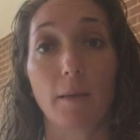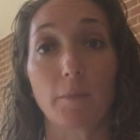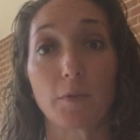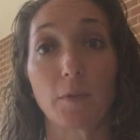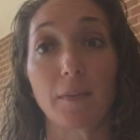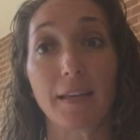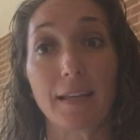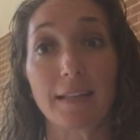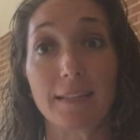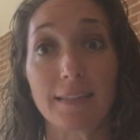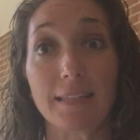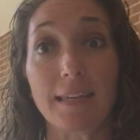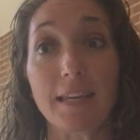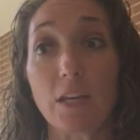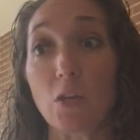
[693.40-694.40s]
so they can
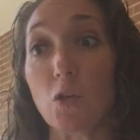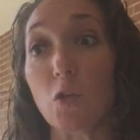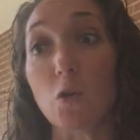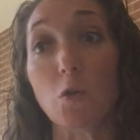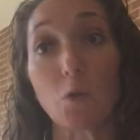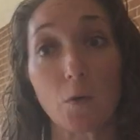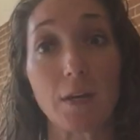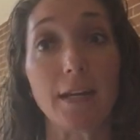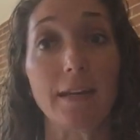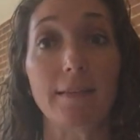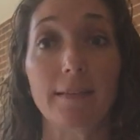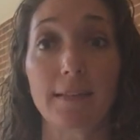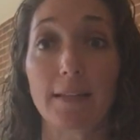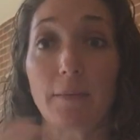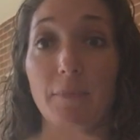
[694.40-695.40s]
see you're eating
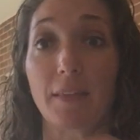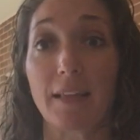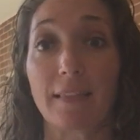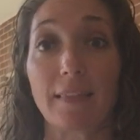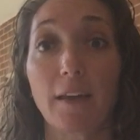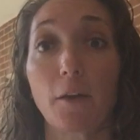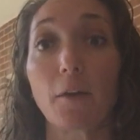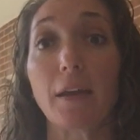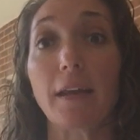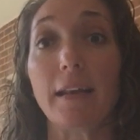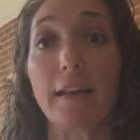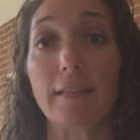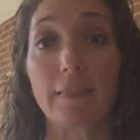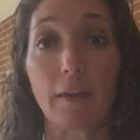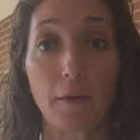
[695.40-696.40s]
the same thing they're
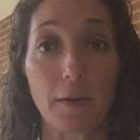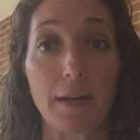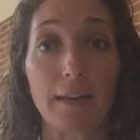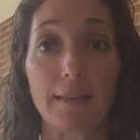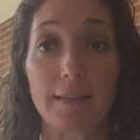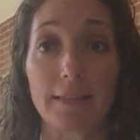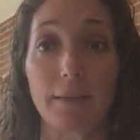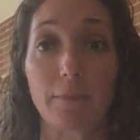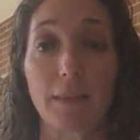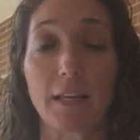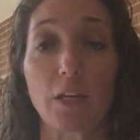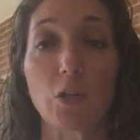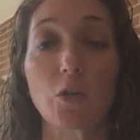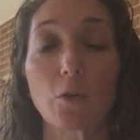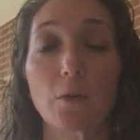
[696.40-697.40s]
eating the same
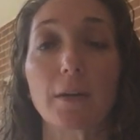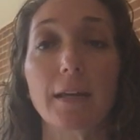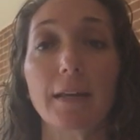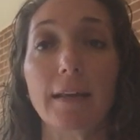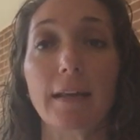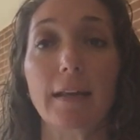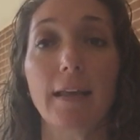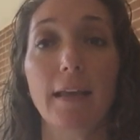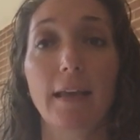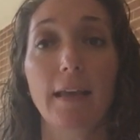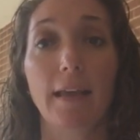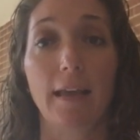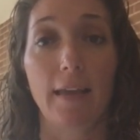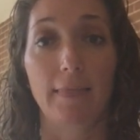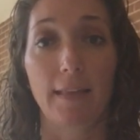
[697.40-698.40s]
thing you're eating,
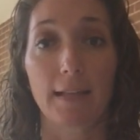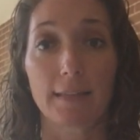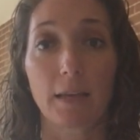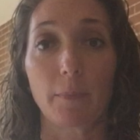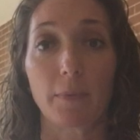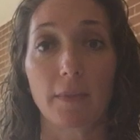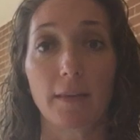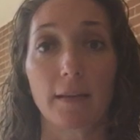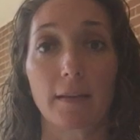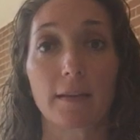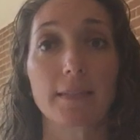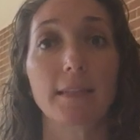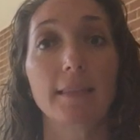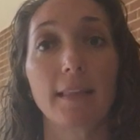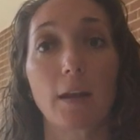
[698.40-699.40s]
and that type of thing,
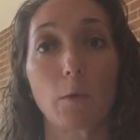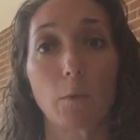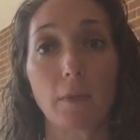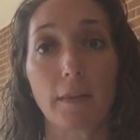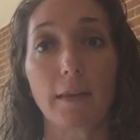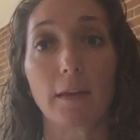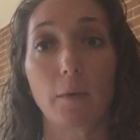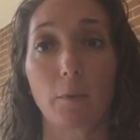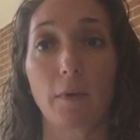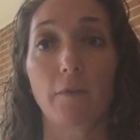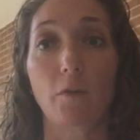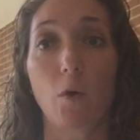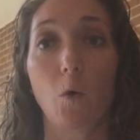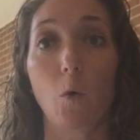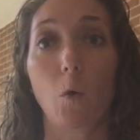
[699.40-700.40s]
because then that'll really get rid of
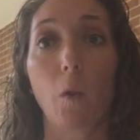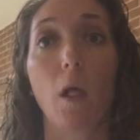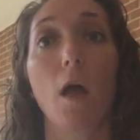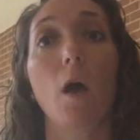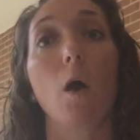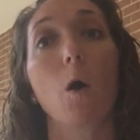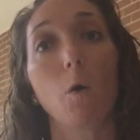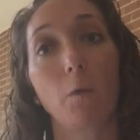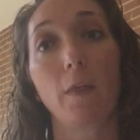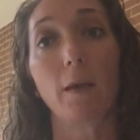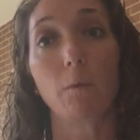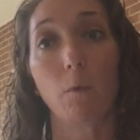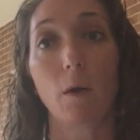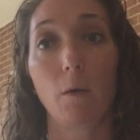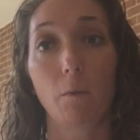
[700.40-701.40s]
the whole, oh, they
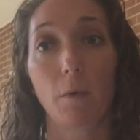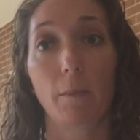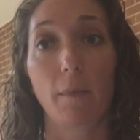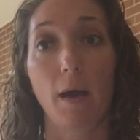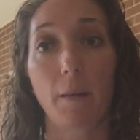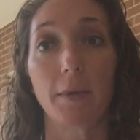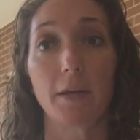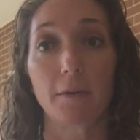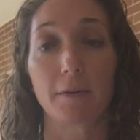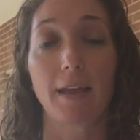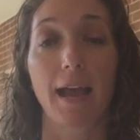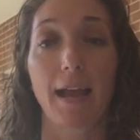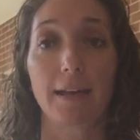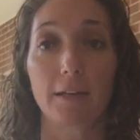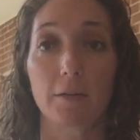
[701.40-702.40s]
want what mommy or
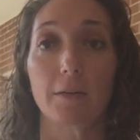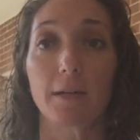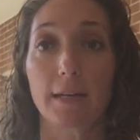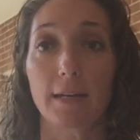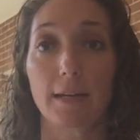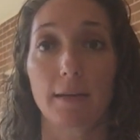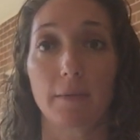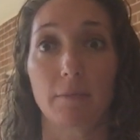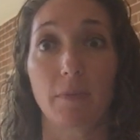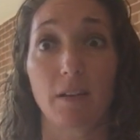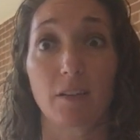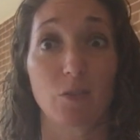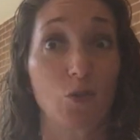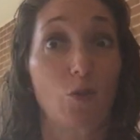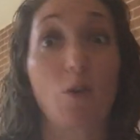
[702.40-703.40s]
daddy are eating,
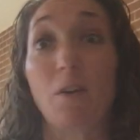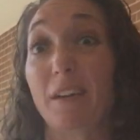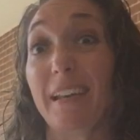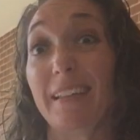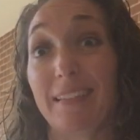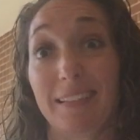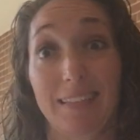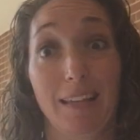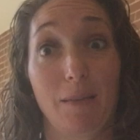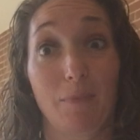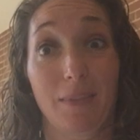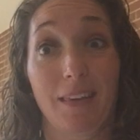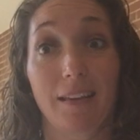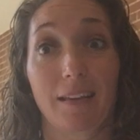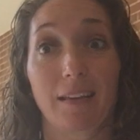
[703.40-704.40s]
because you're all eating the same
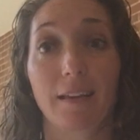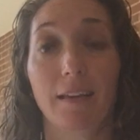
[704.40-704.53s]
thing.